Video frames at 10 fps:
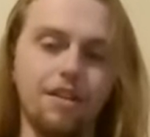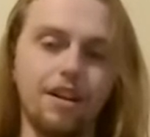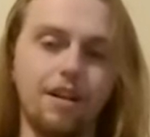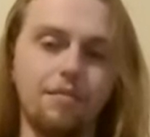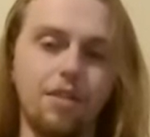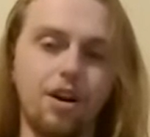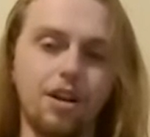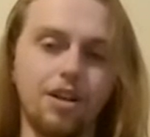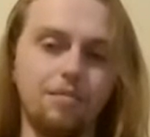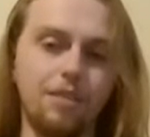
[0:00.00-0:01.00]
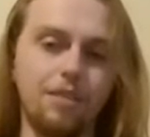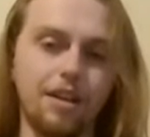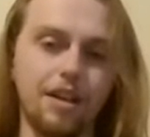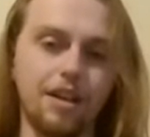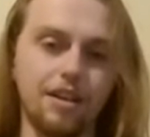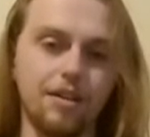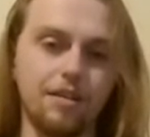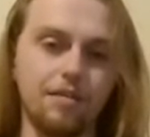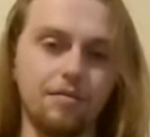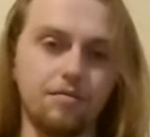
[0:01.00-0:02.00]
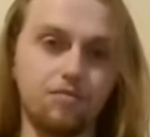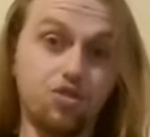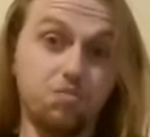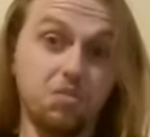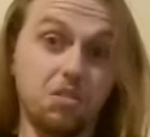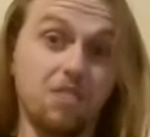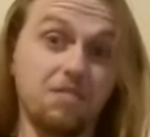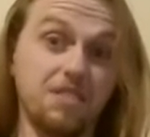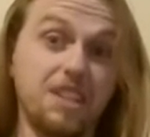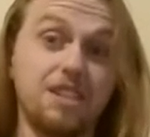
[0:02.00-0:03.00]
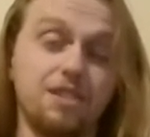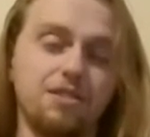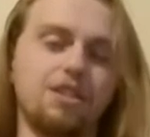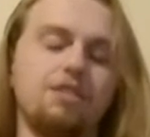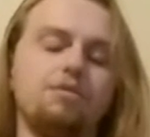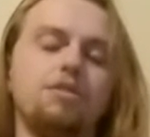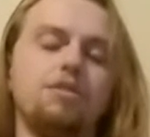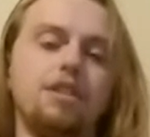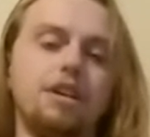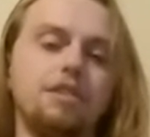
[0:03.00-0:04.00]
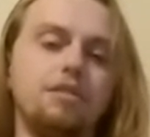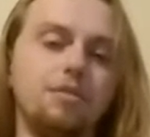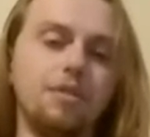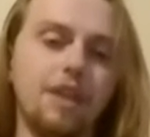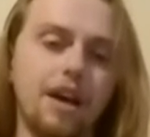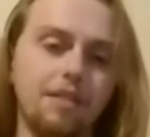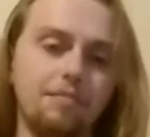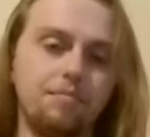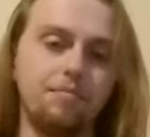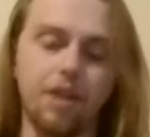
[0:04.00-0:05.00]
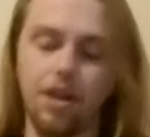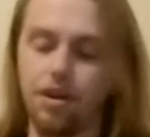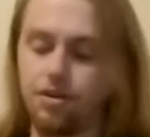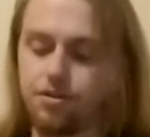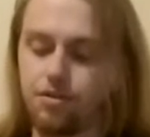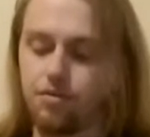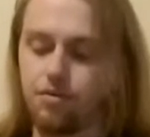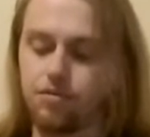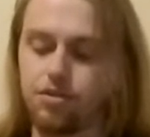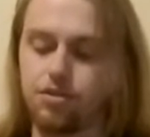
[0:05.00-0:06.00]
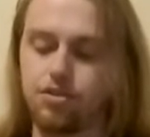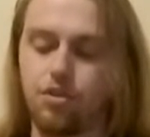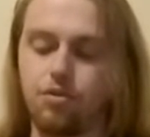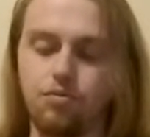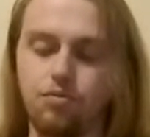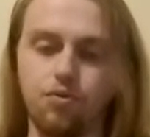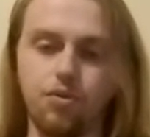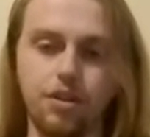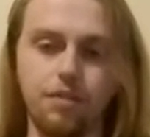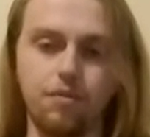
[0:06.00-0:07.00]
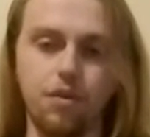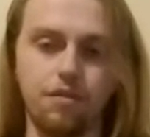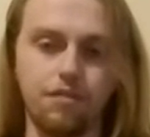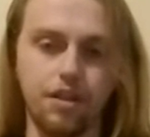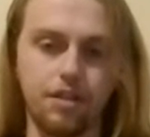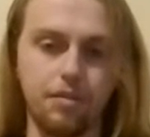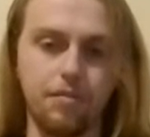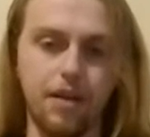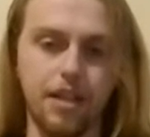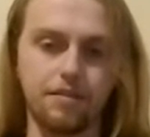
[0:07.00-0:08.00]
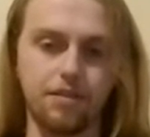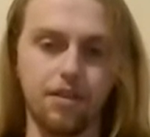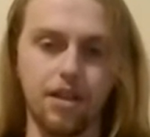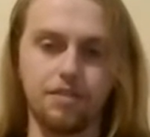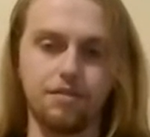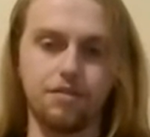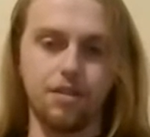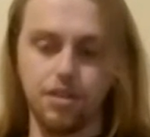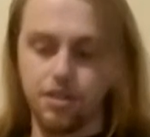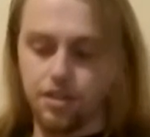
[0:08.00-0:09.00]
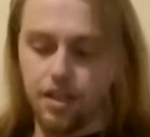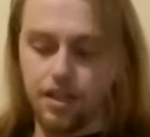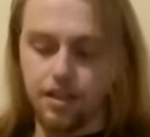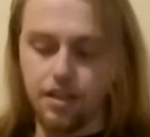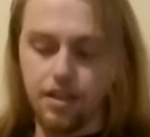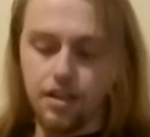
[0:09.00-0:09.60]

Like I'm not going to be like super confrontational because I don't really like doing that, but I also don't really want to fucking be passive aggressive. So I'll just like